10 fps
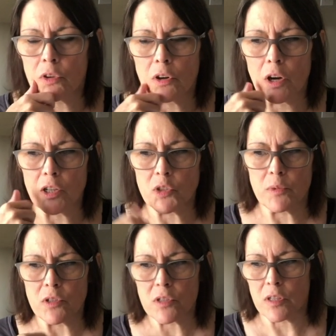their
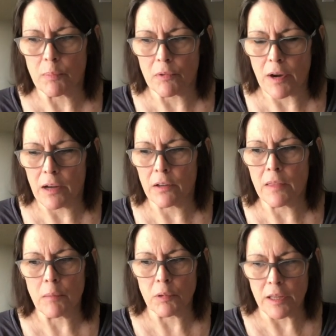husbands sleep around and
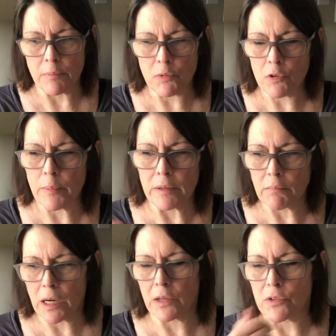they blame the woman.
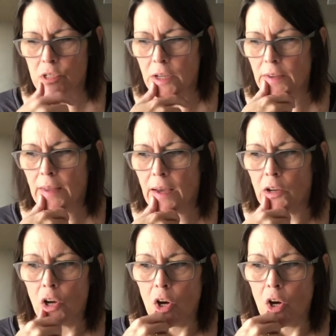I understand that.